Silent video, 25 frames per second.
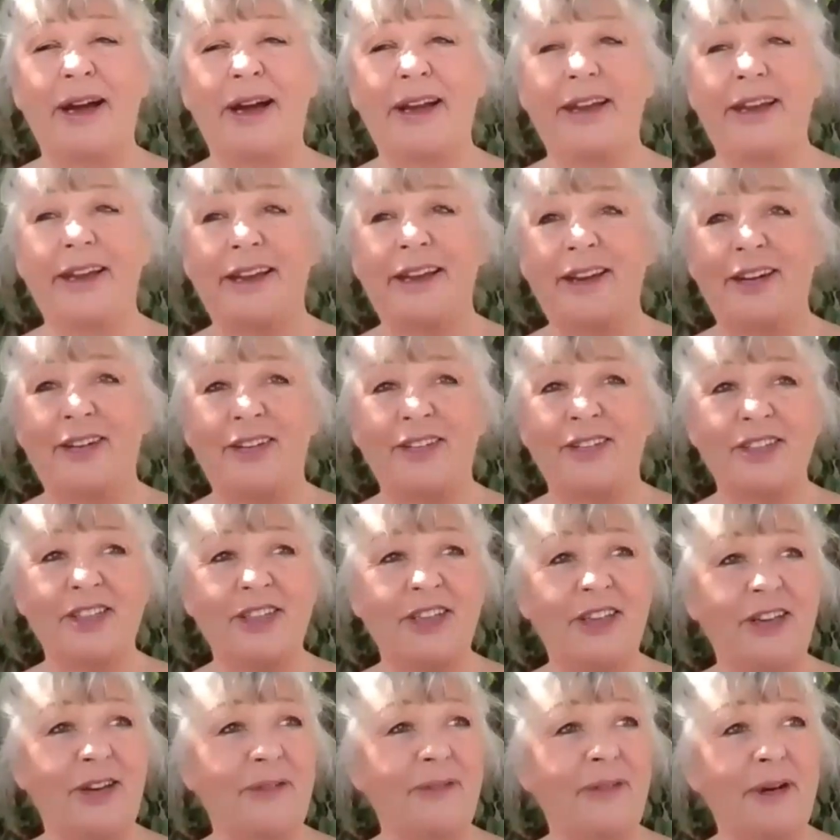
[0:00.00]
my God,
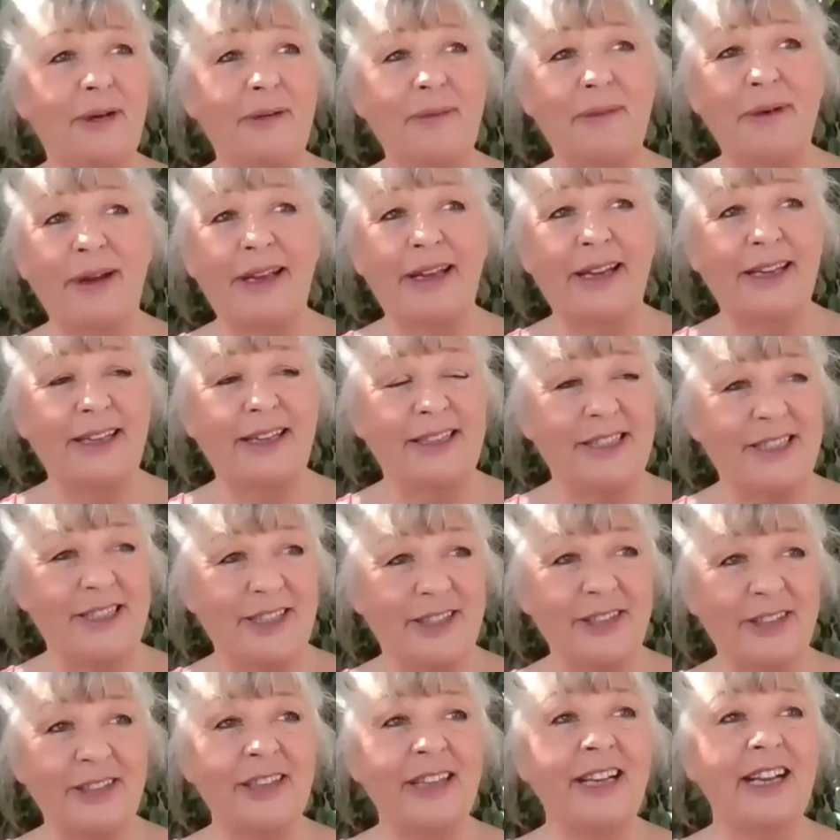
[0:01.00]
what am I going to
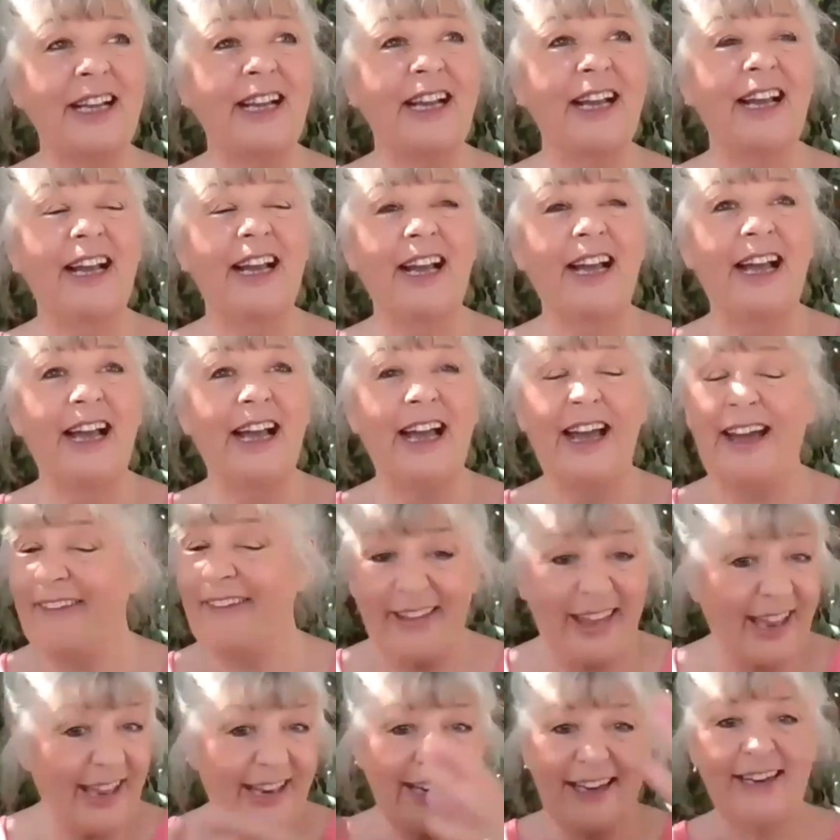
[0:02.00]
do? And
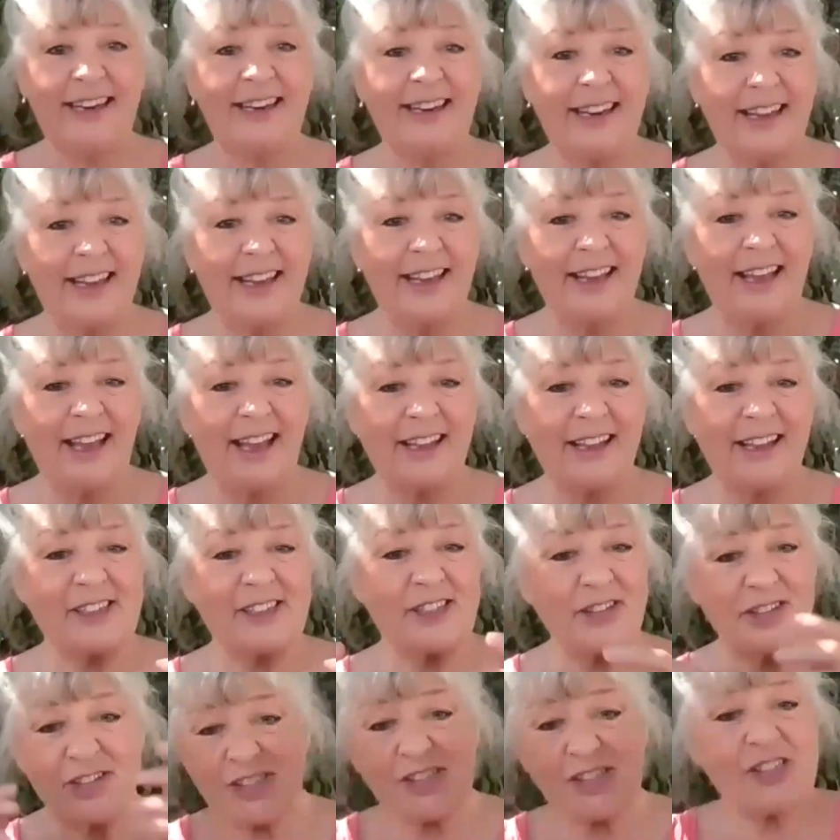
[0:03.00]
then as
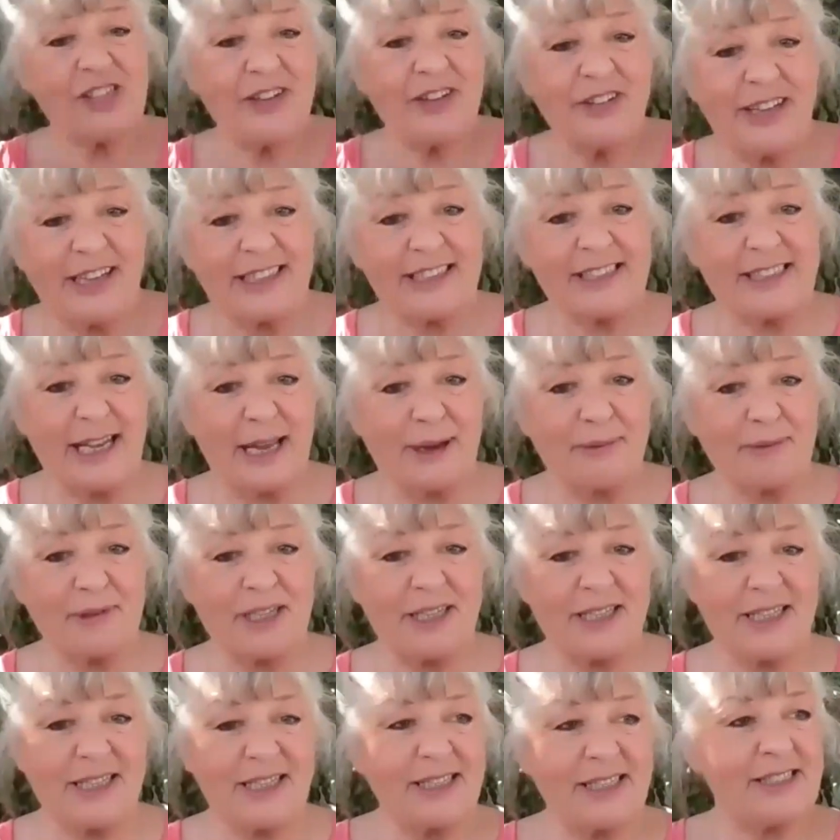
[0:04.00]
soon as you accept
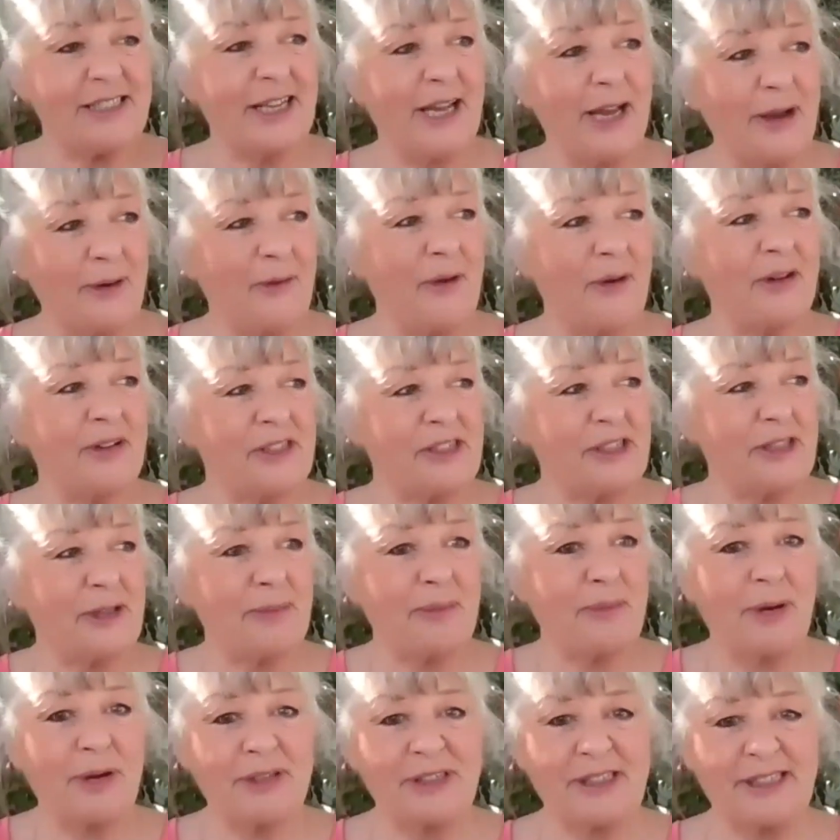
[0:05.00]
it and say, what's the
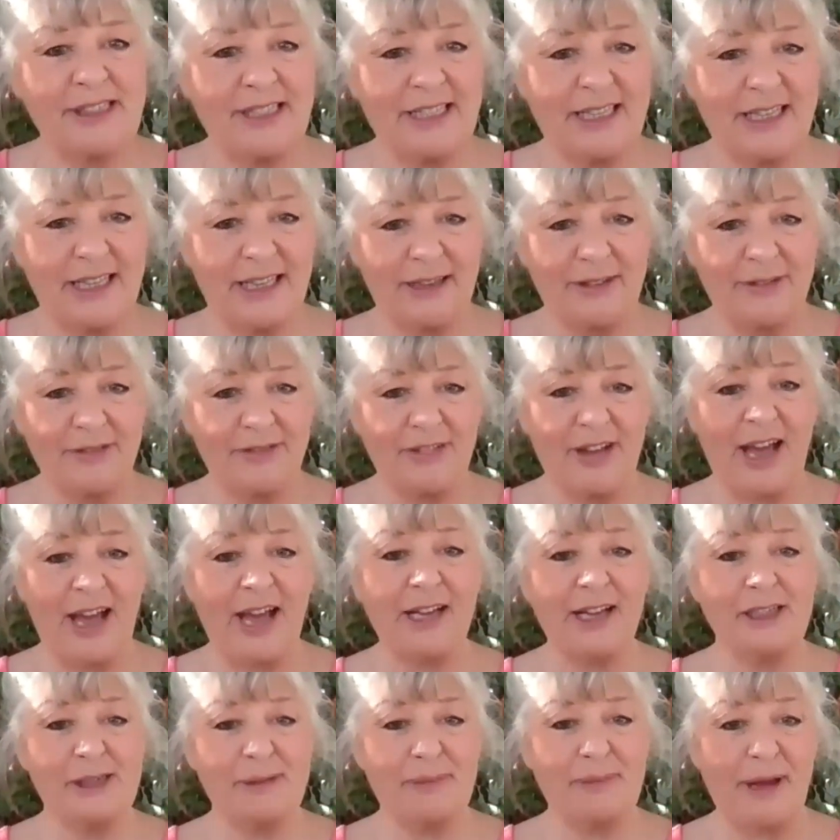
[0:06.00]
positive
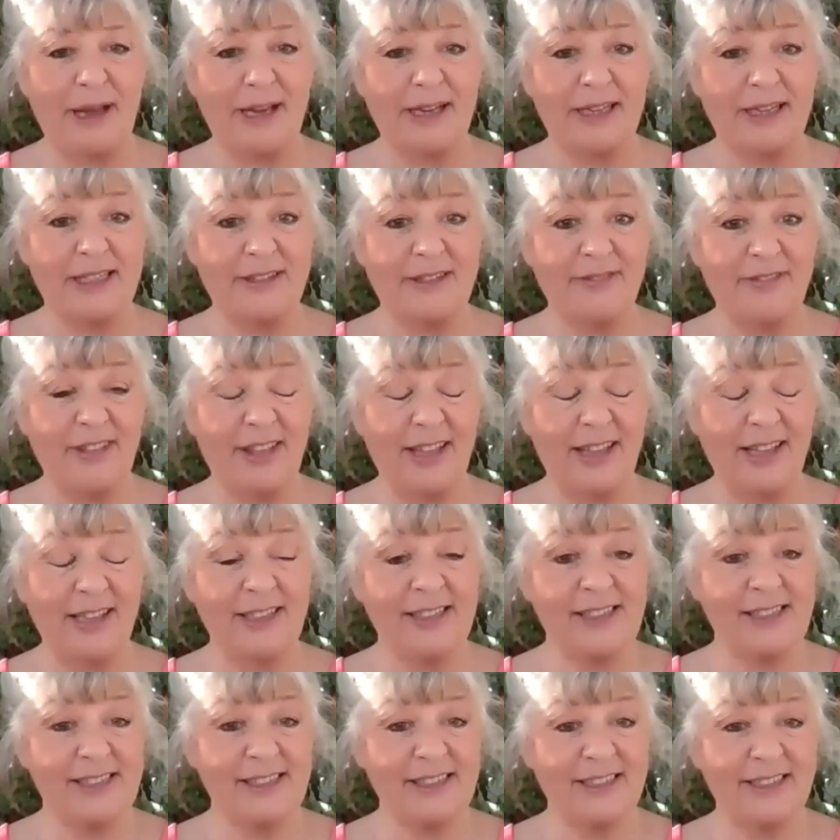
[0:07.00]
aspect of
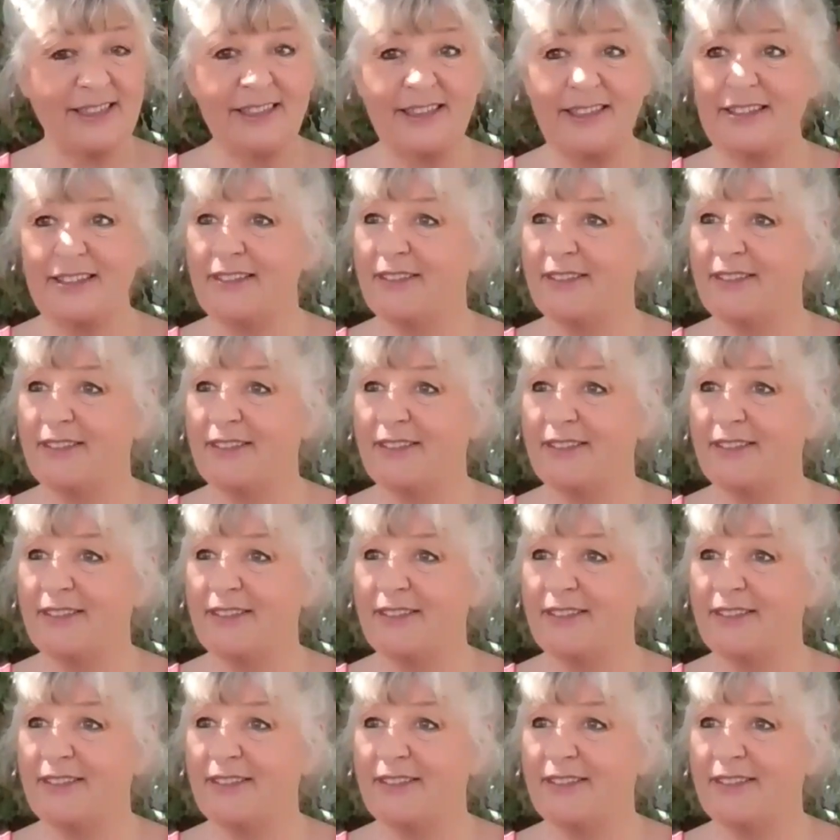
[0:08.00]
this?